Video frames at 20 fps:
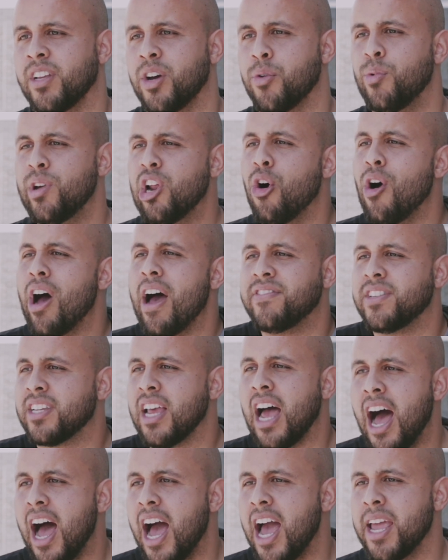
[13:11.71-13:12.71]
We don't have
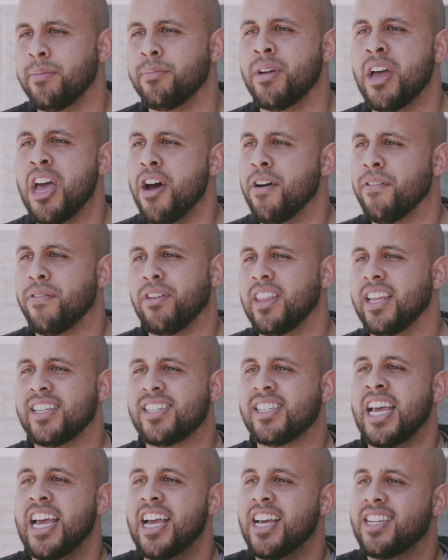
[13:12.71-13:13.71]
time for
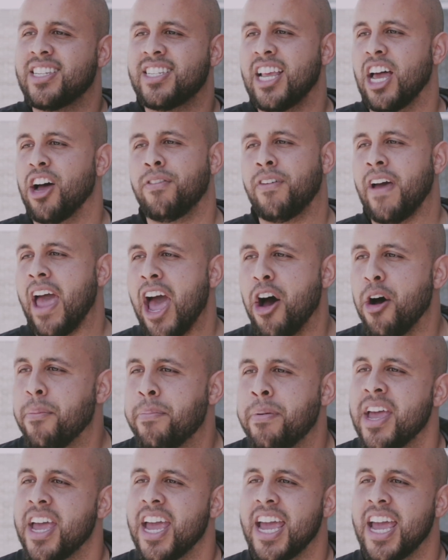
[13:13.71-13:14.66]
this self-help